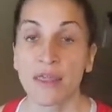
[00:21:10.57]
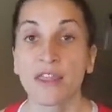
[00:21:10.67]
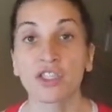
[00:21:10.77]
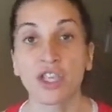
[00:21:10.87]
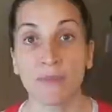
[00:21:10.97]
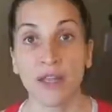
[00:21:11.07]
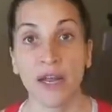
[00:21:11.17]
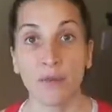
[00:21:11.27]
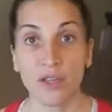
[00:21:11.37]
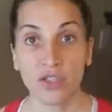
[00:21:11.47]
The gym that
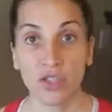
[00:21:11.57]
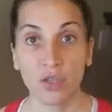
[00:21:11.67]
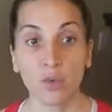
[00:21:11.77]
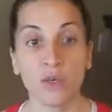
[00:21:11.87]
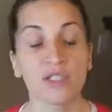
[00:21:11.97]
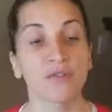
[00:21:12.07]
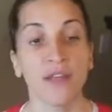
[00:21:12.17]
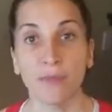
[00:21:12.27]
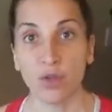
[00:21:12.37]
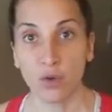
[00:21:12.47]
I went to was
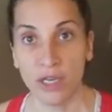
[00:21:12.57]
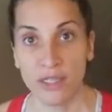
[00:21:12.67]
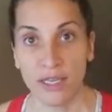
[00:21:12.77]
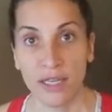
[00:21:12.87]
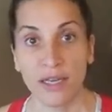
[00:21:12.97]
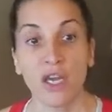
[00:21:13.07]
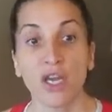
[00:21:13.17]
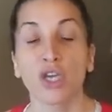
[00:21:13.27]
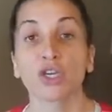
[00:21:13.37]
family oriented.